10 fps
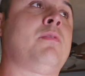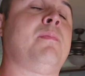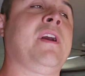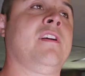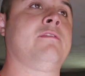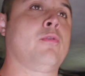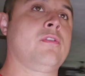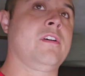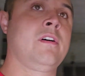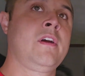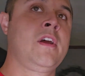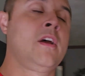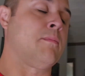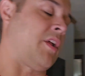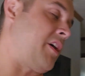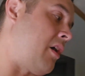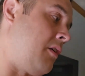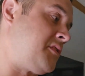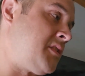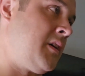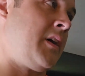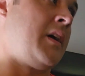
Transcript: preparing for the playoffs.